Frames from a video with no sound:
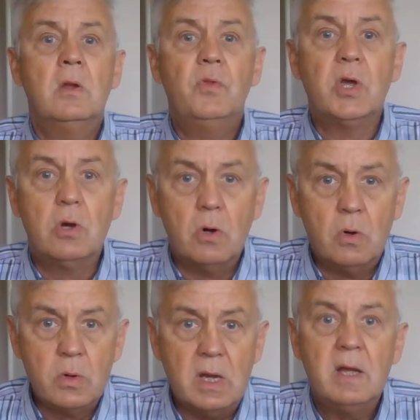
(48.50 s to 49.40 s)
they're
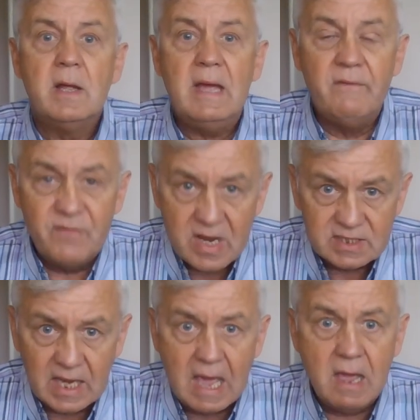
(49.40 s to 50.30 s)
going to
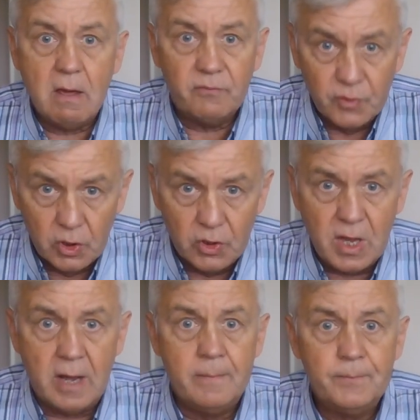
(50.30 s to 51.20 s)
investigate
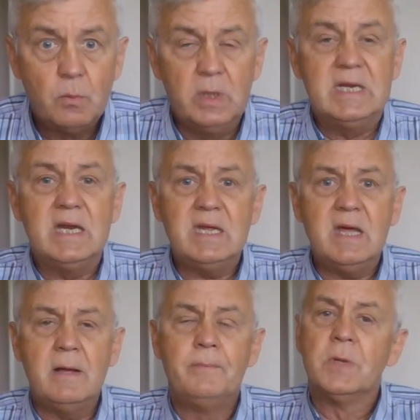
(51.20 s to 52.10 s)
further. We did
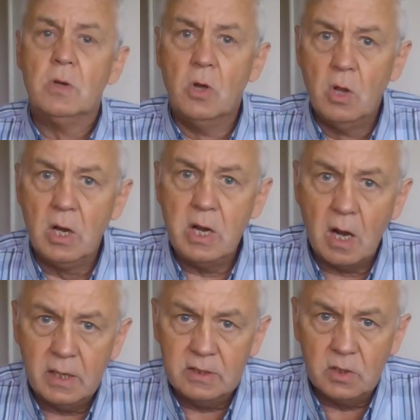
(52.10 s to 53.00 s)
hear earlier
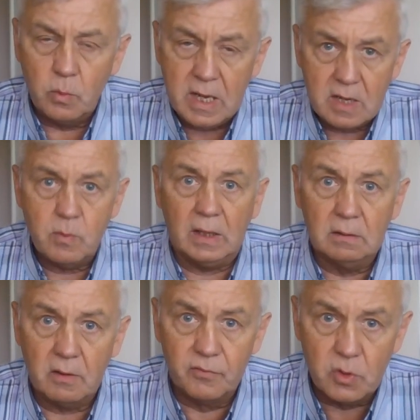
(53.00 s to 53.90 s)
on in the week, well,
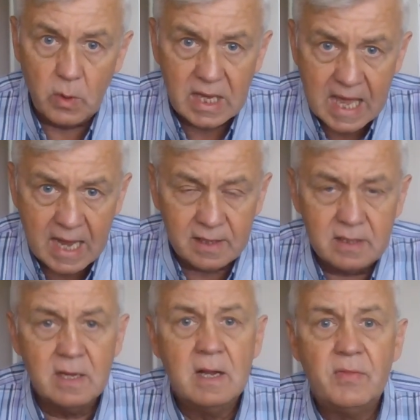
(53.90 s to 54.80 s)
over the
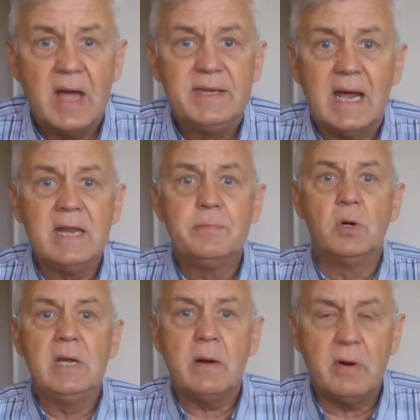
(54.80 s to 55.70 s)
weekend, that Danny
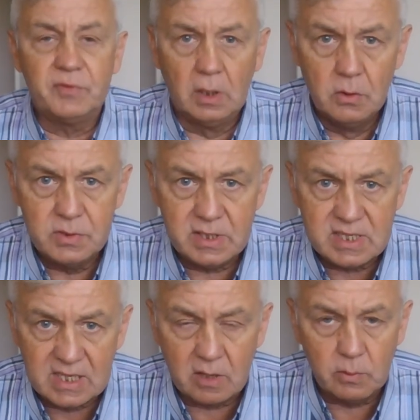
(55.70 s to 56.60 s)
Boy, now after losing his
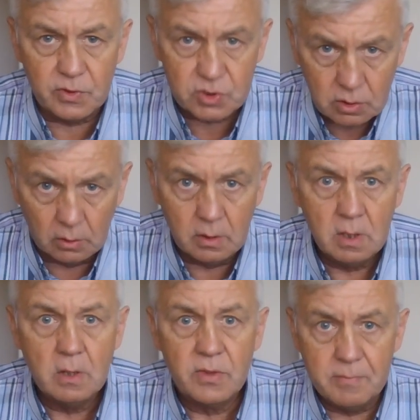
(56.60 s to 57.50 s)
gig with The
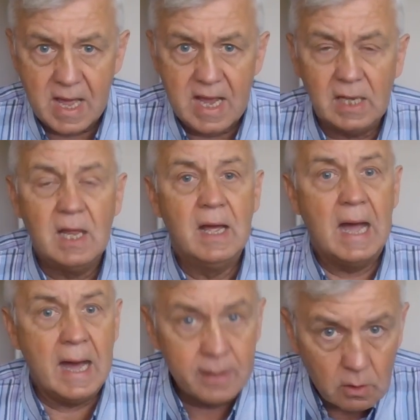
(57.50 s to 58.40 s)
Sun, The Mail,
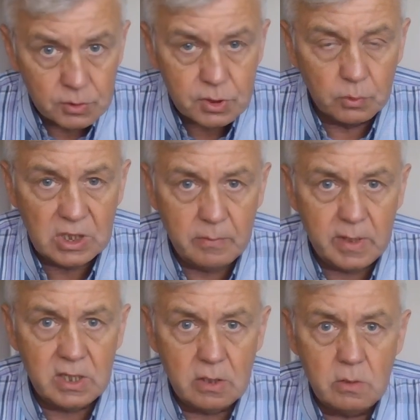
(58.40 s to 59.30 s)
and also
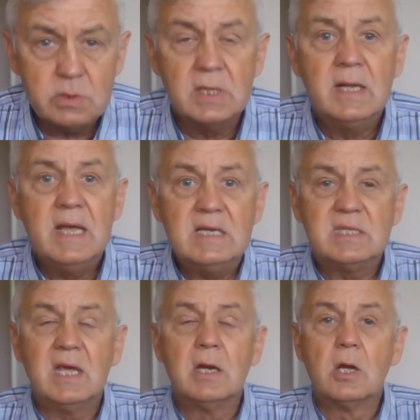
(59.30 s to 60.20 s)
GB News, he's
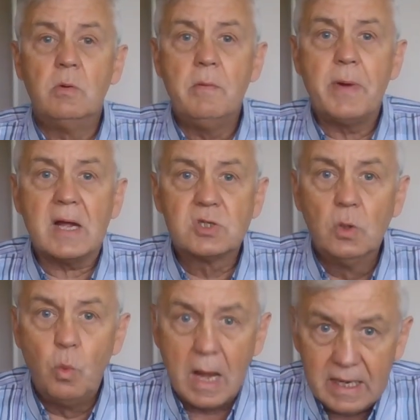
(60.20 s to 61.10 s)
thinking of going back to
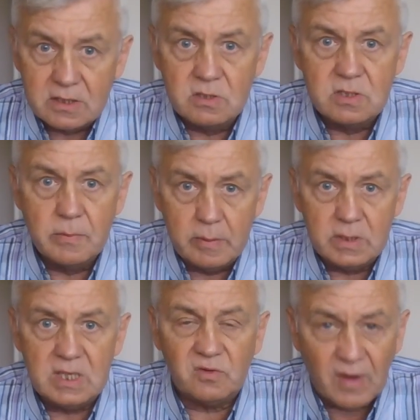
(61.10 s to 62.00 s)
Wellington to be
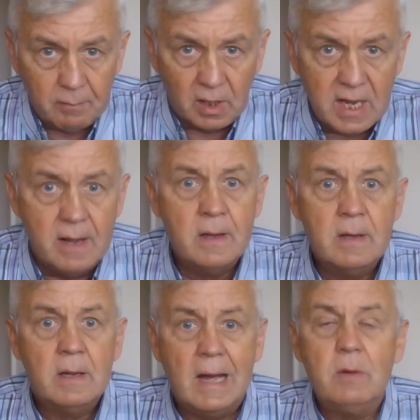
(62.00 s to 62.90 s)
with his family.
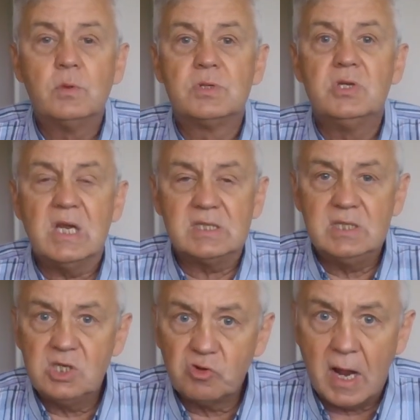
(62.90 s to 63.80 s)
I would suggest
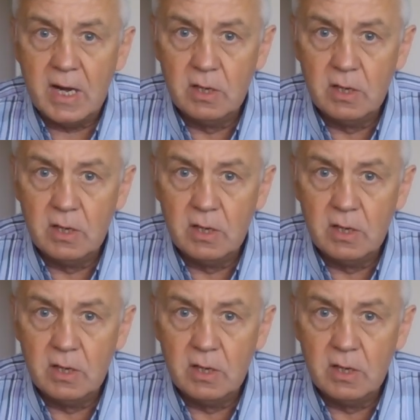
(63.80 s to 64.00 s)
he's trying